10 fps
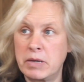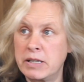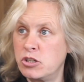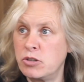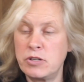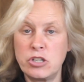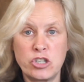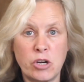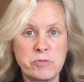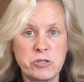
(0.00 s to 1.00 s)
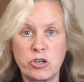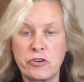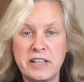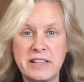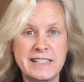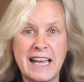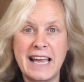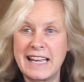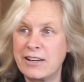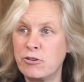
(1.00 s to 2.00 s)
when you're doing your jobs during the
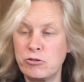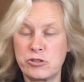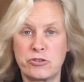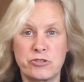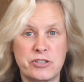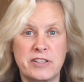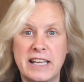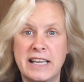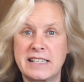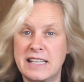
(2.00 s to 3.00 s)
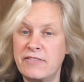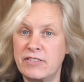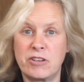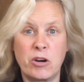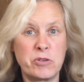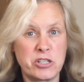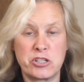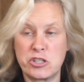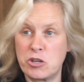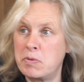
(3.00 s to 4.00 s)
day, all sorts of things, even going to
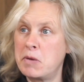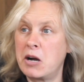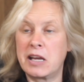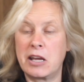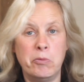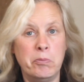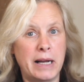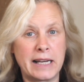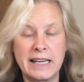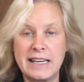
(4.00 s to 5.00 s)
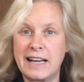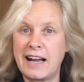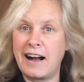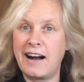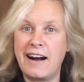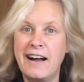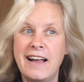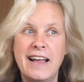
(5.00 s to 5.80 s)
the supermarket, unpacking your car,